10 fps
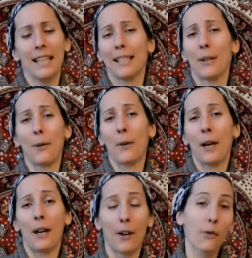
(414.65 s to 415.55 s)
So,
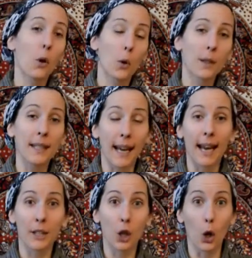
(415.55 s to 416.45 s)
of course, I
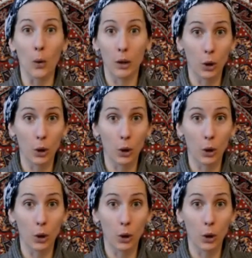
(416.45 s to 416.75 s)
had to go and